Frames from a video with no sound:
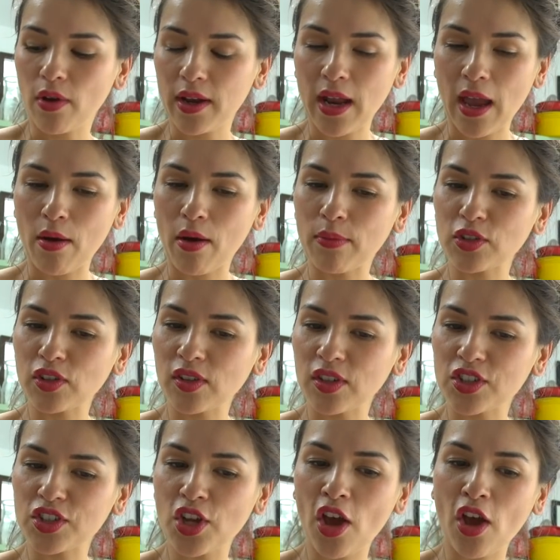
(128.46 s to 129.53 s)
right now I'm just
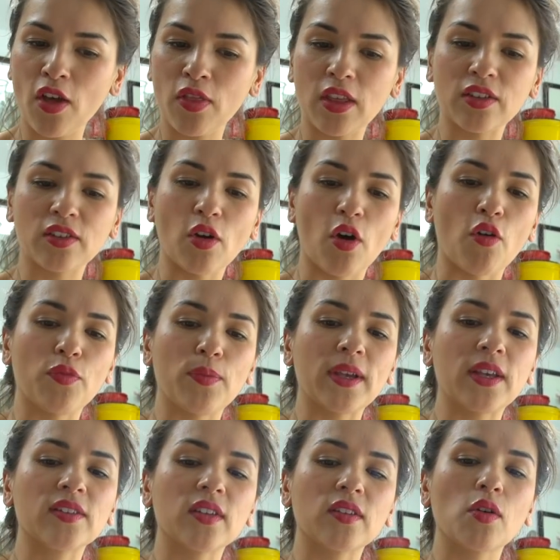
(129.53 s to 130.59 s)
gonna turn this off
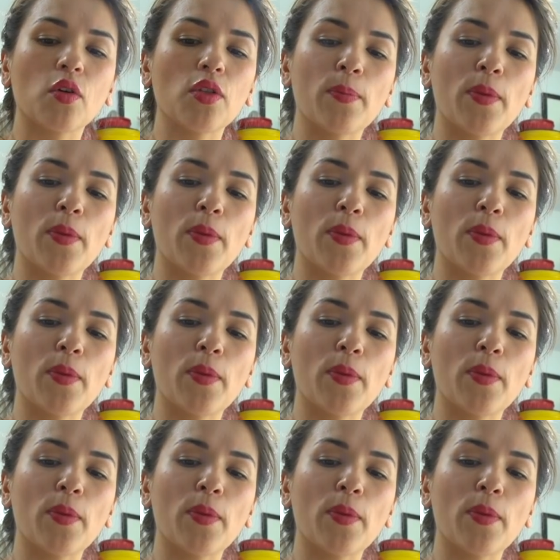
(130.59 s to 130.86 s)
because it's got the